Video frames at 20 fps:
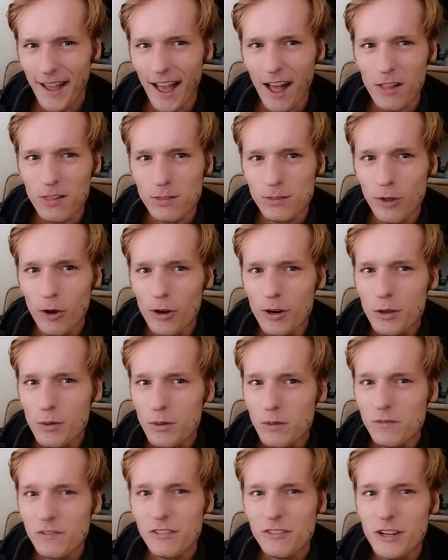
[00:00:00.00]
a lot of
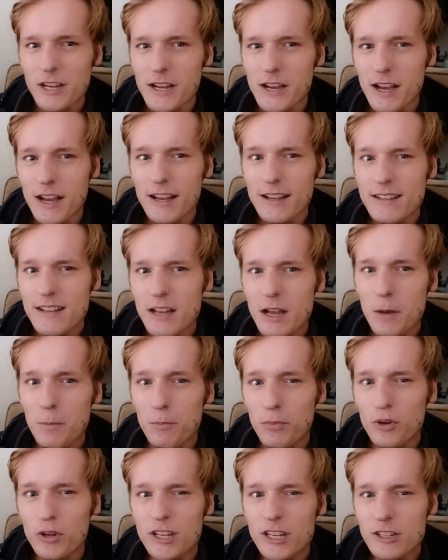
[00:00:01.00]

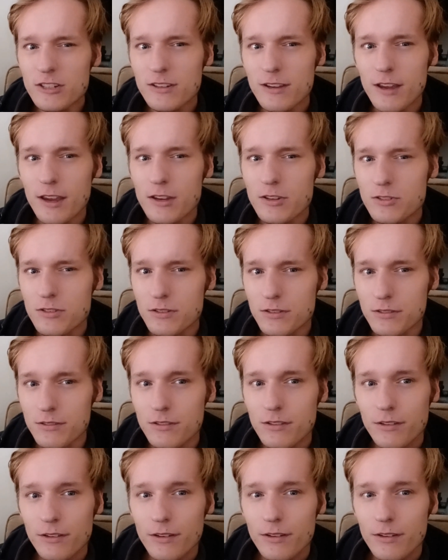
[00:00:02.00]
appreciation